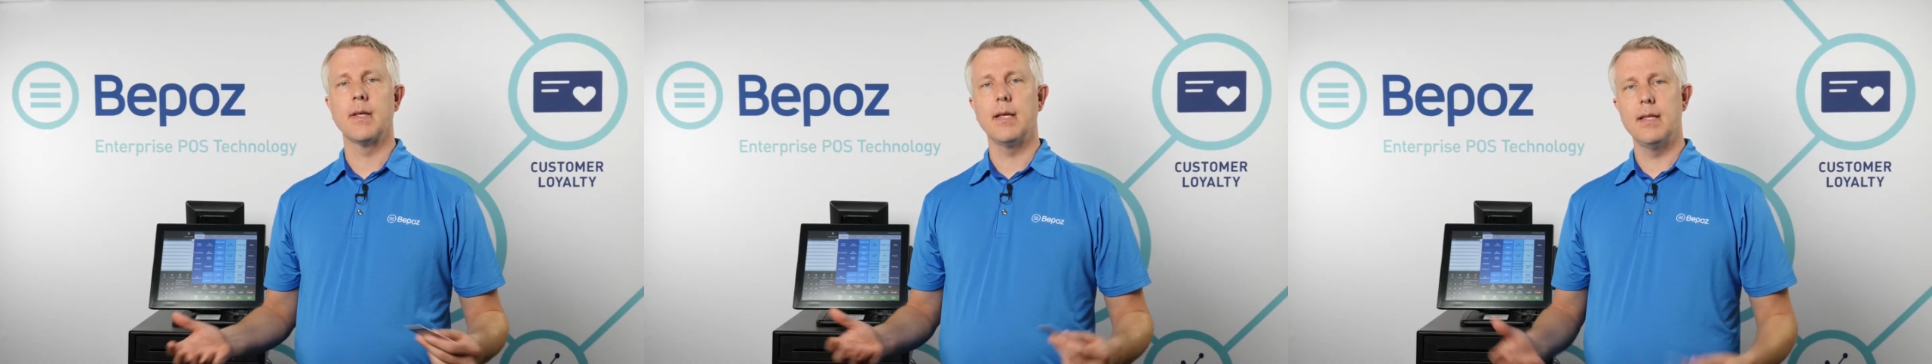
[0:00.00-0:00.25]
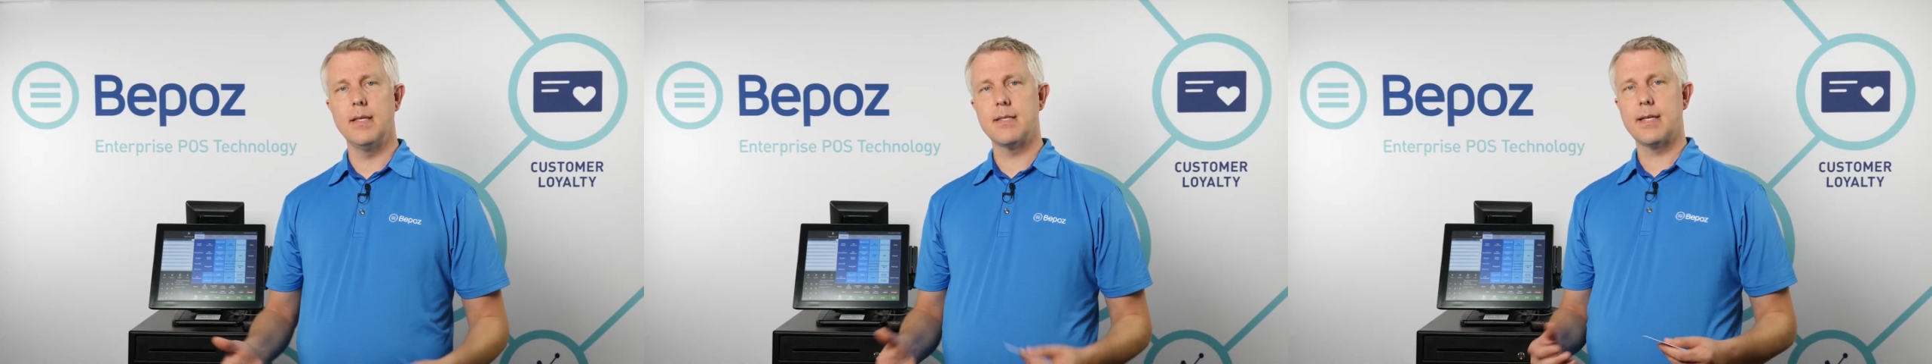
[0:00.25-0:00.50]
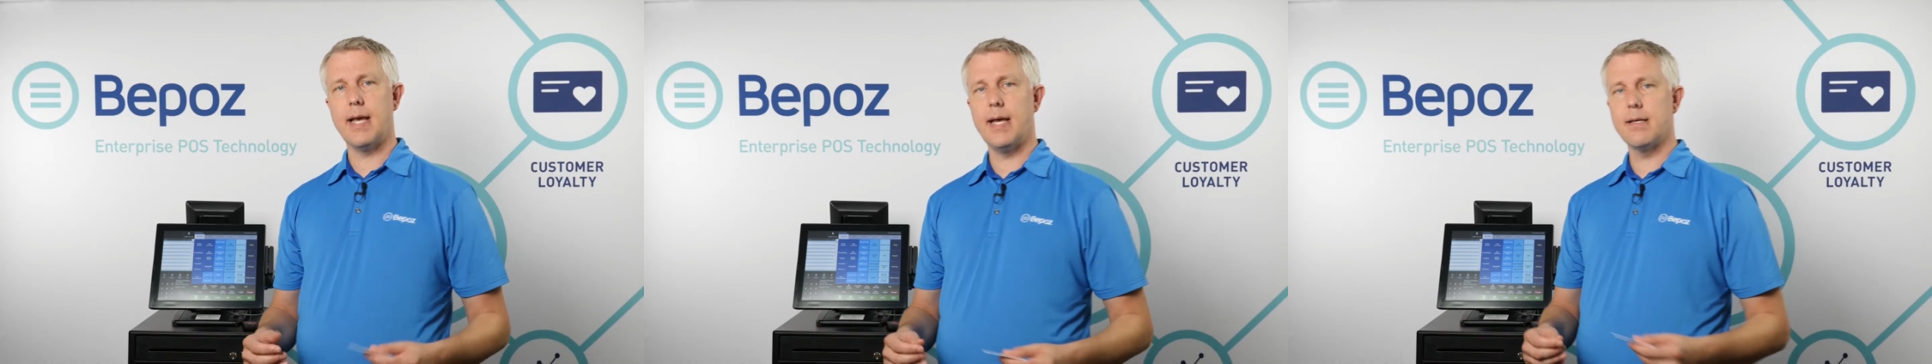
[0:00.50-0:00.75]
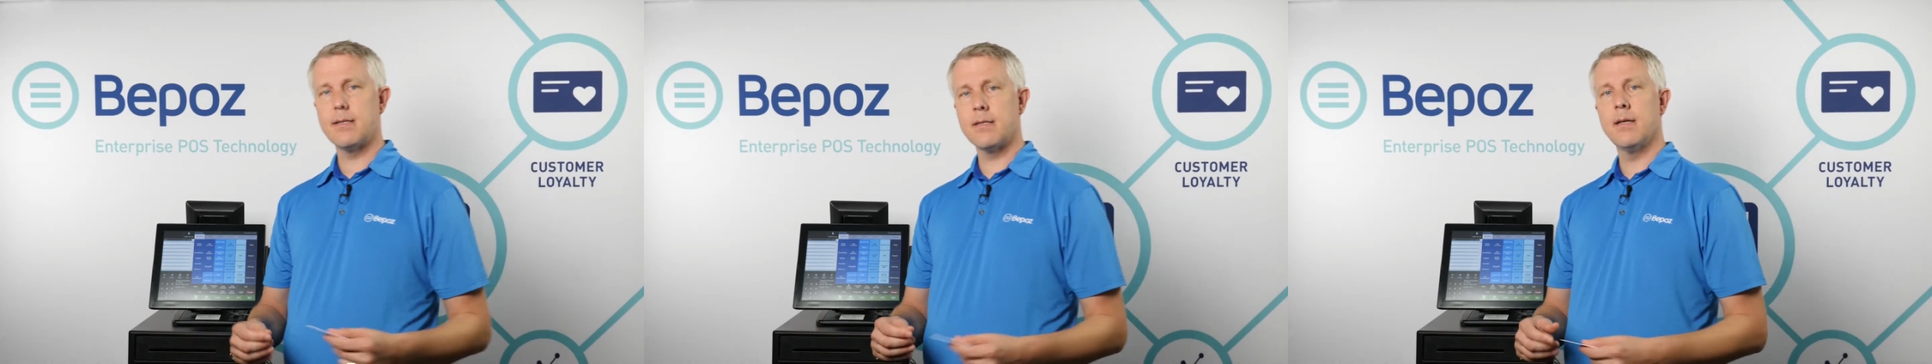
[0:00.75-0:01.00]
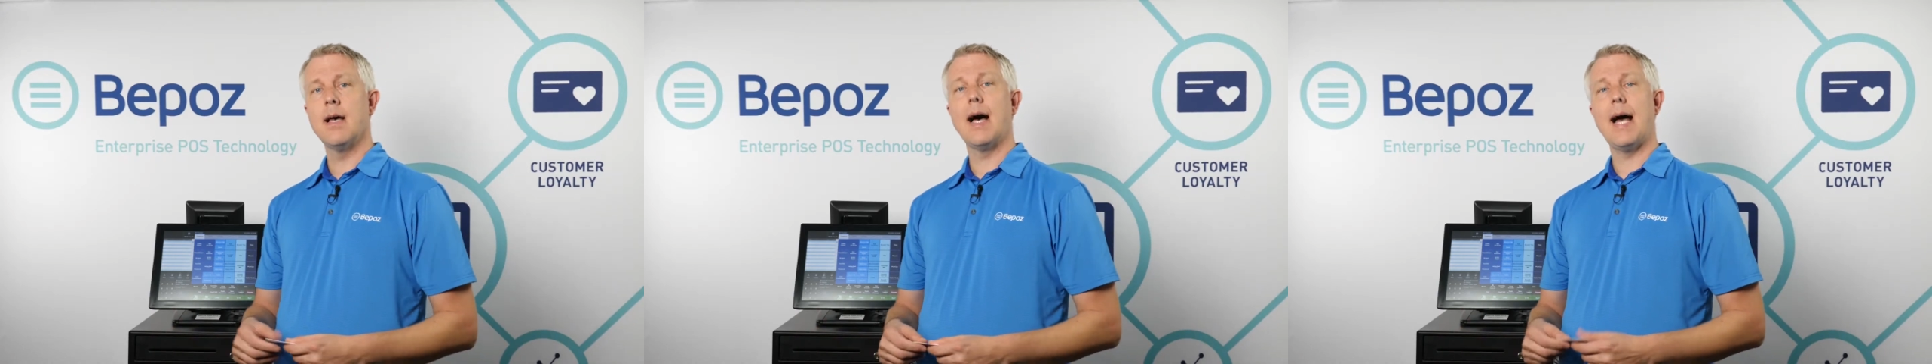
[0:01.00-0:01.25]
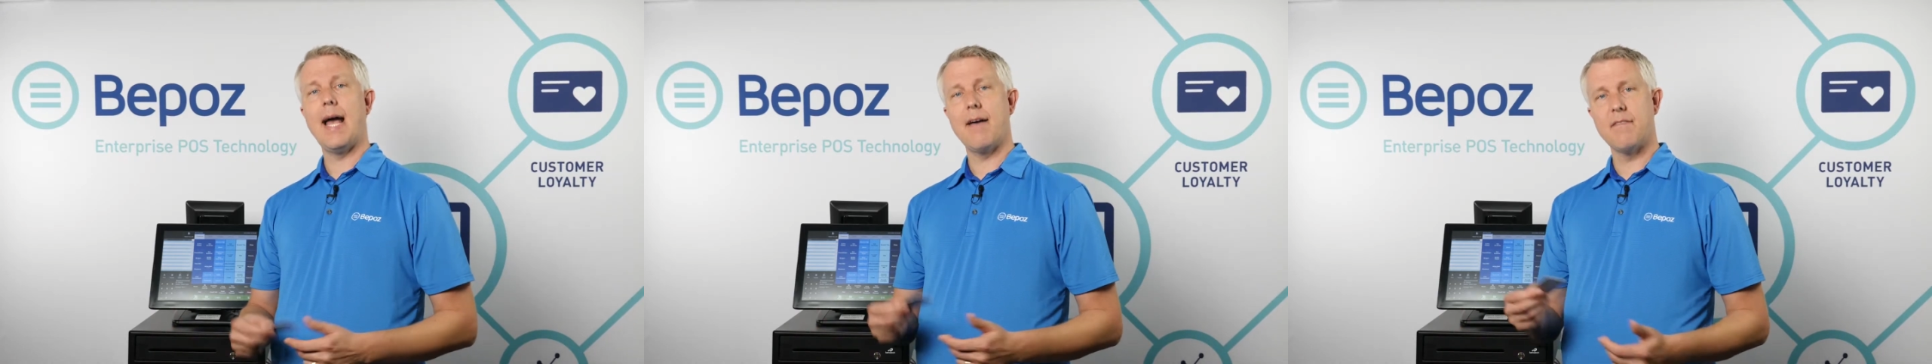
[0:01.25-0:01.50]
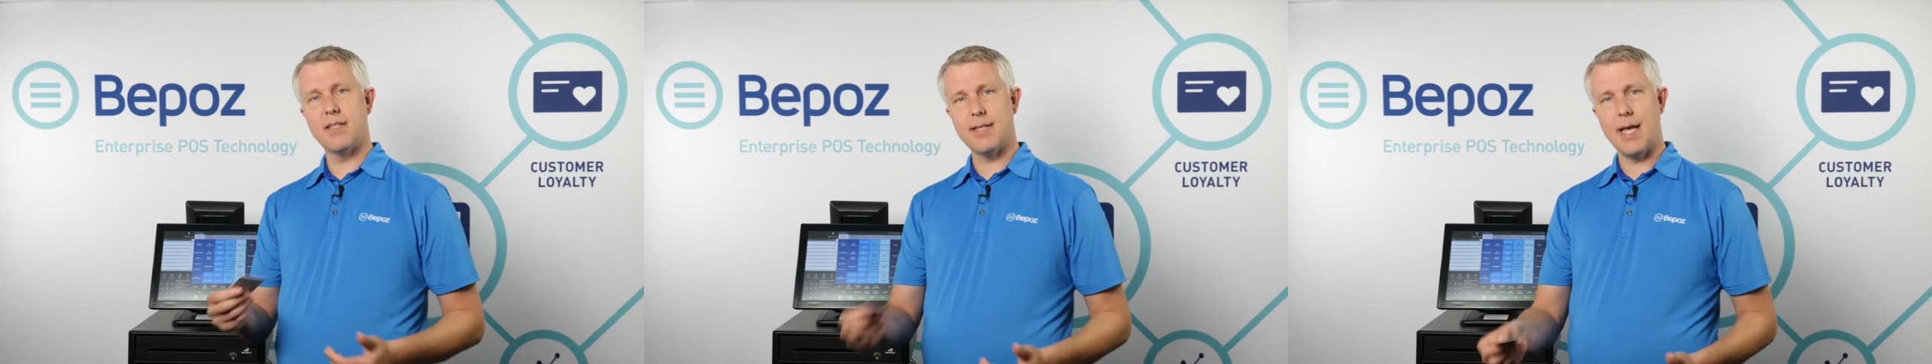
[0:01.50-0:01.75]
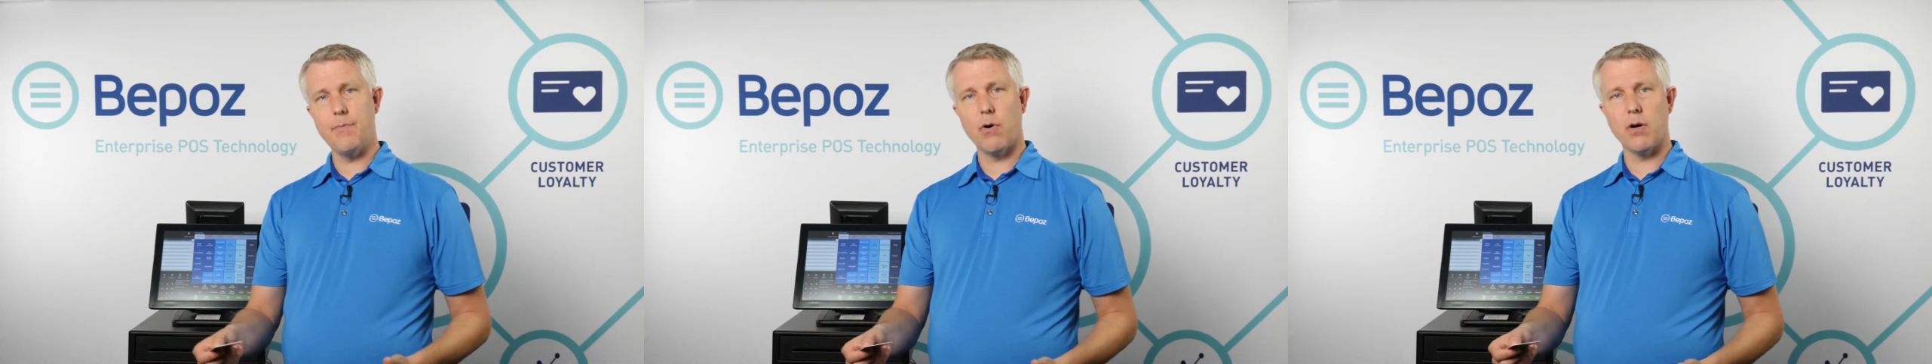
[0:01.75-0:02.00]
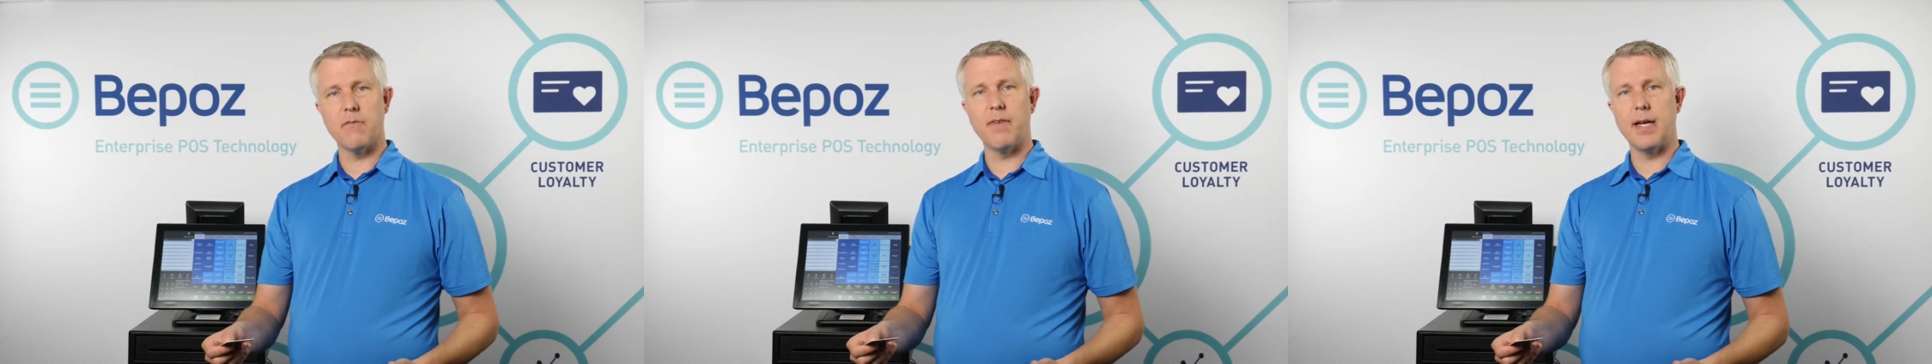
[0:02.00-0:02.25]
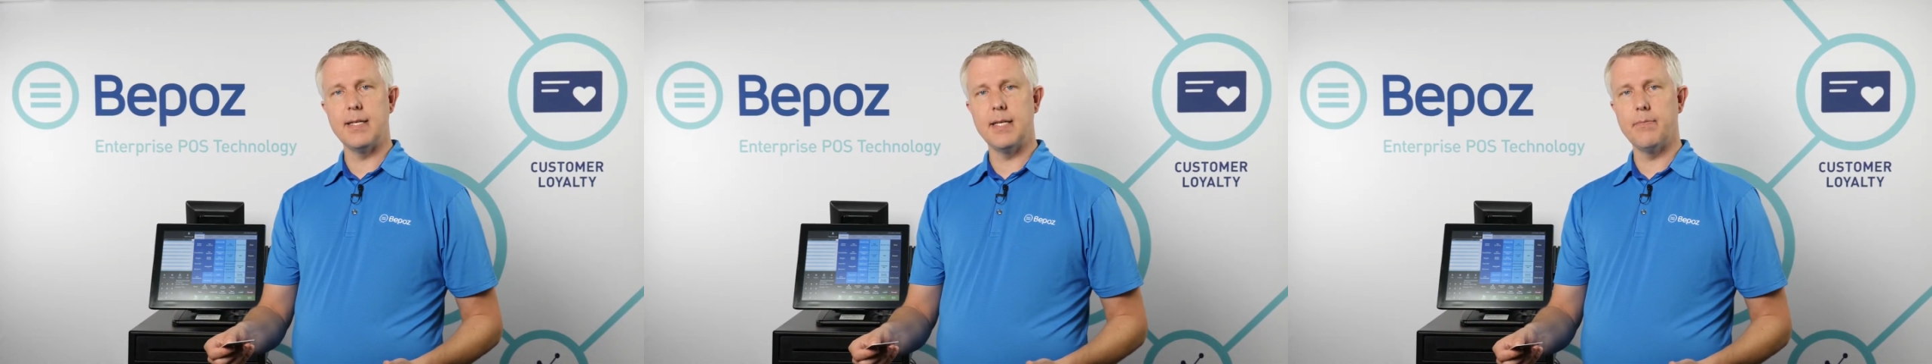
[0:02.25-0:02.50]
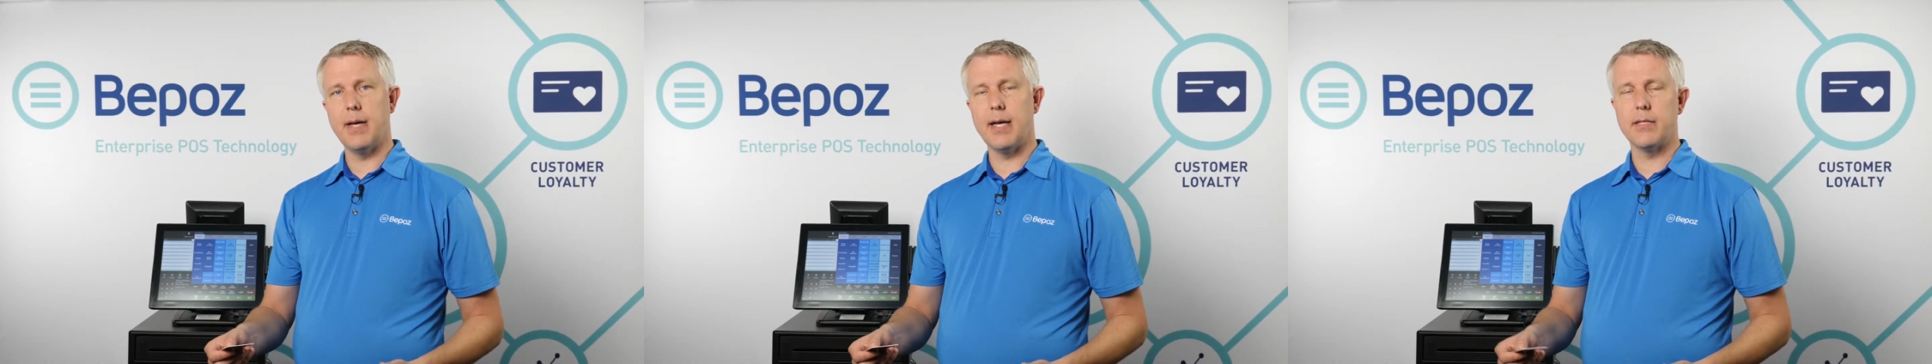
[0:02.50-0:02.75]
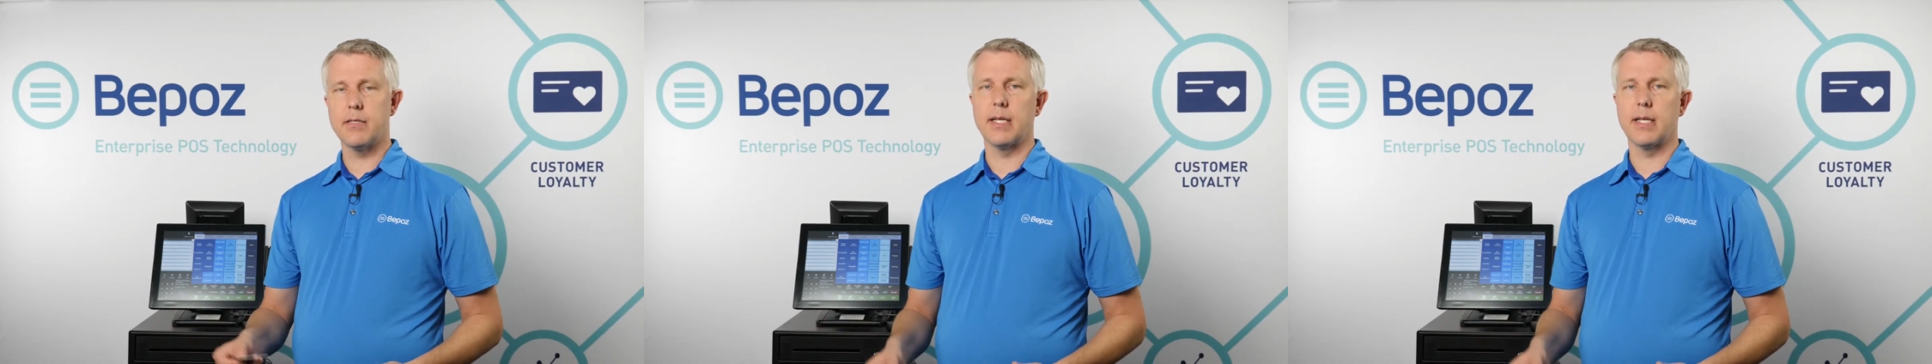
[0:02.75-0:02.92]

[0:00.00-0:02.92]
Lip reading: In this case, I have the same RFID badge.